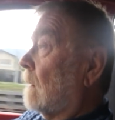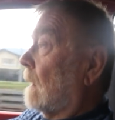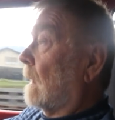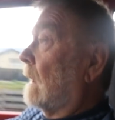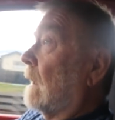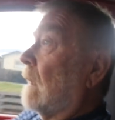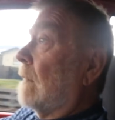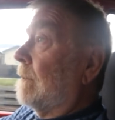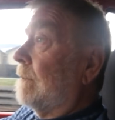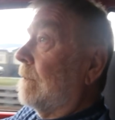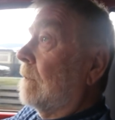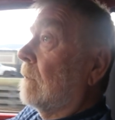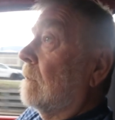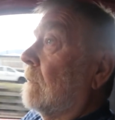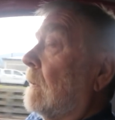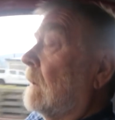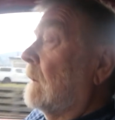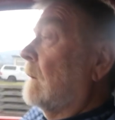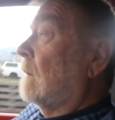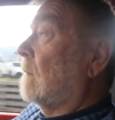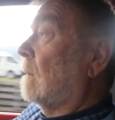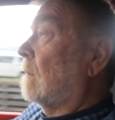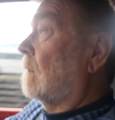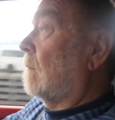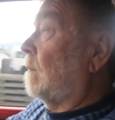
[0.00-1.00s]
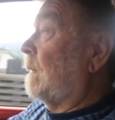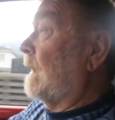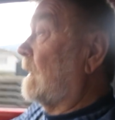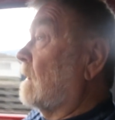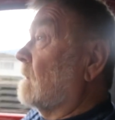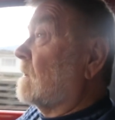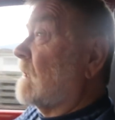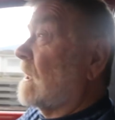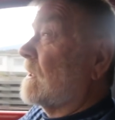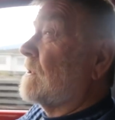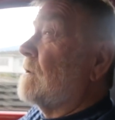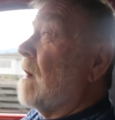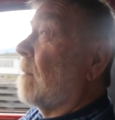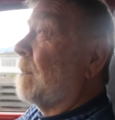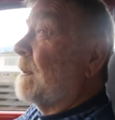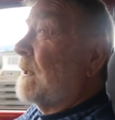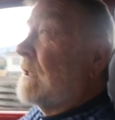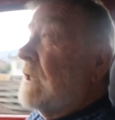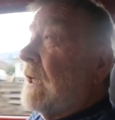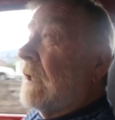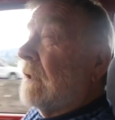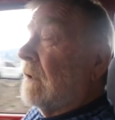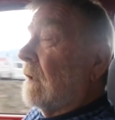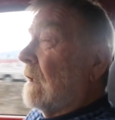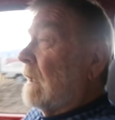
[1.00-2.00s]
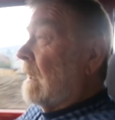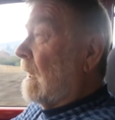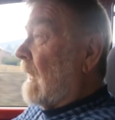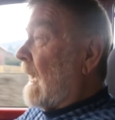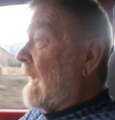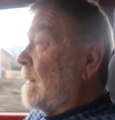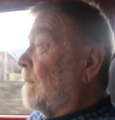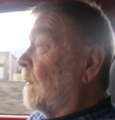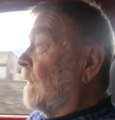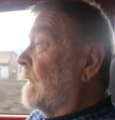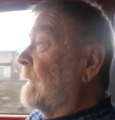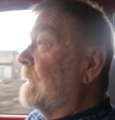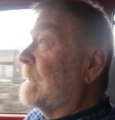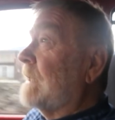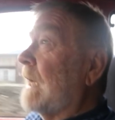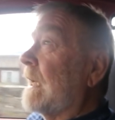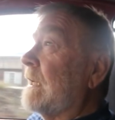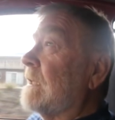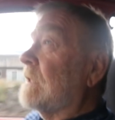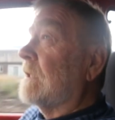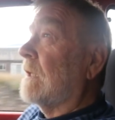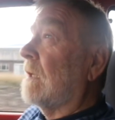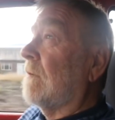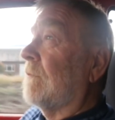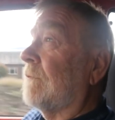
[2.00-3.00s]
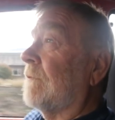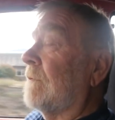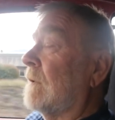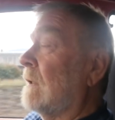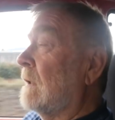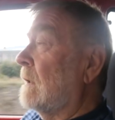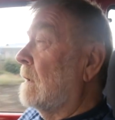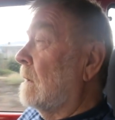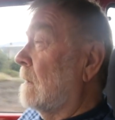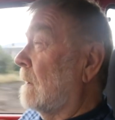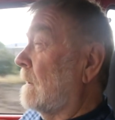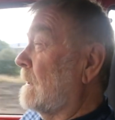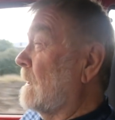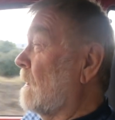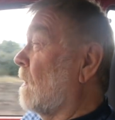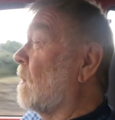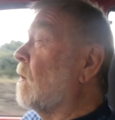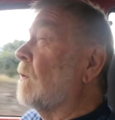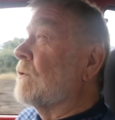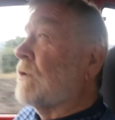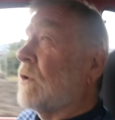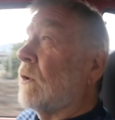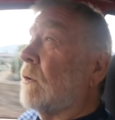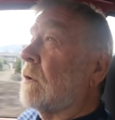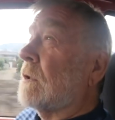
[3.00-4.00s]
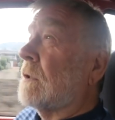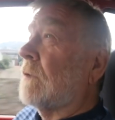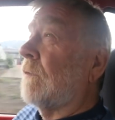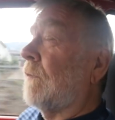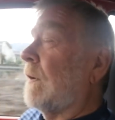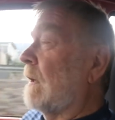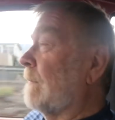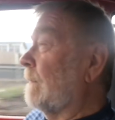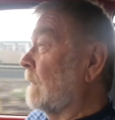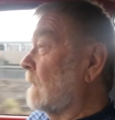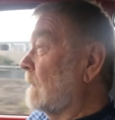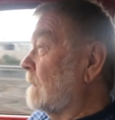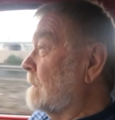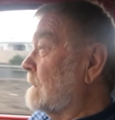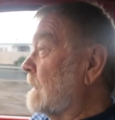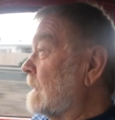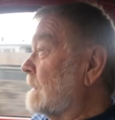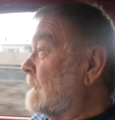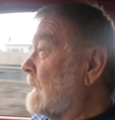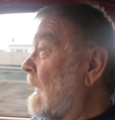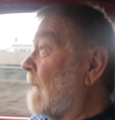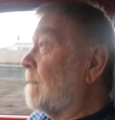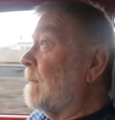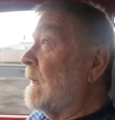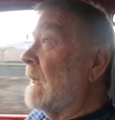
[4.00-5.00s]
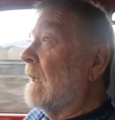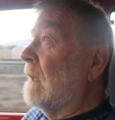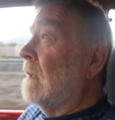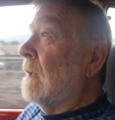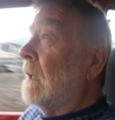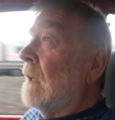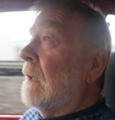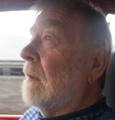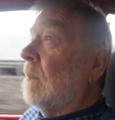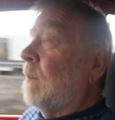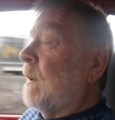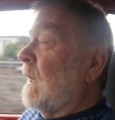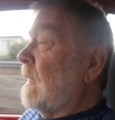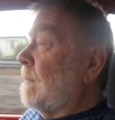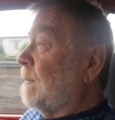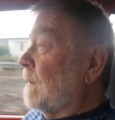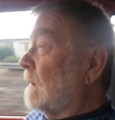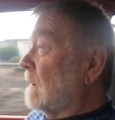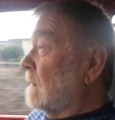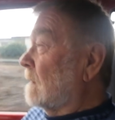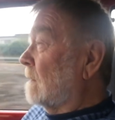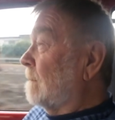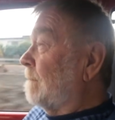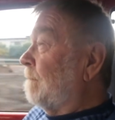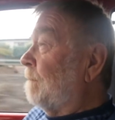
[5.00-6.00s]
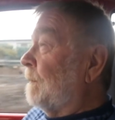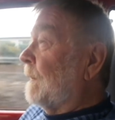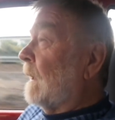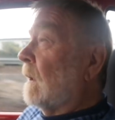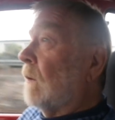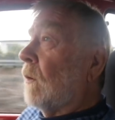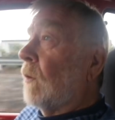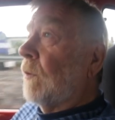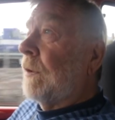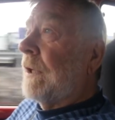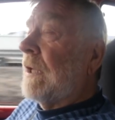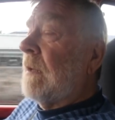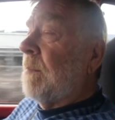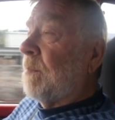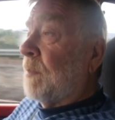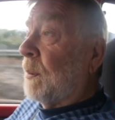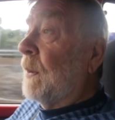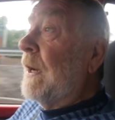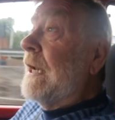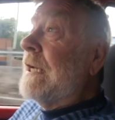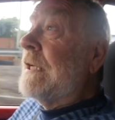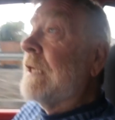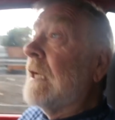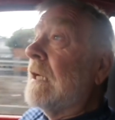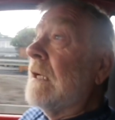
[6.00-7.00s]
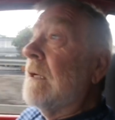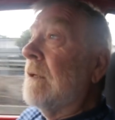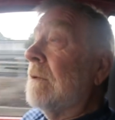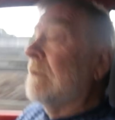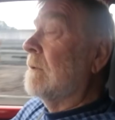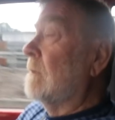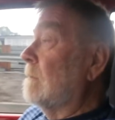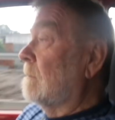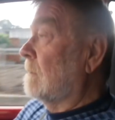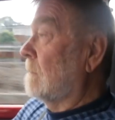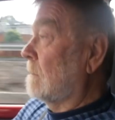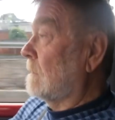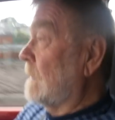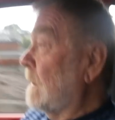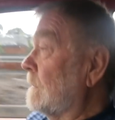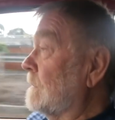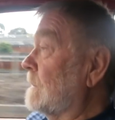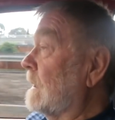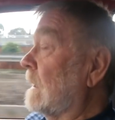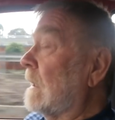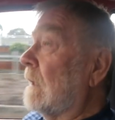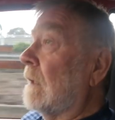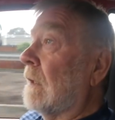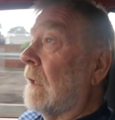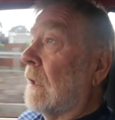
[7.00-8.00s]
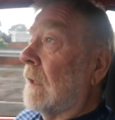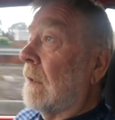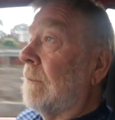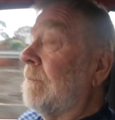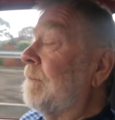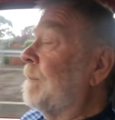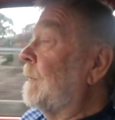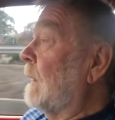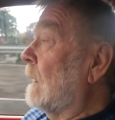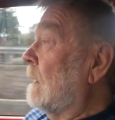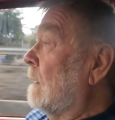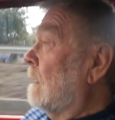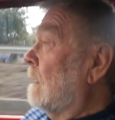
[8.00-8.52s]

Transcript: um, because it's not particularly labour intensive. There are all sorts of revolutions happening. People are already printing using um,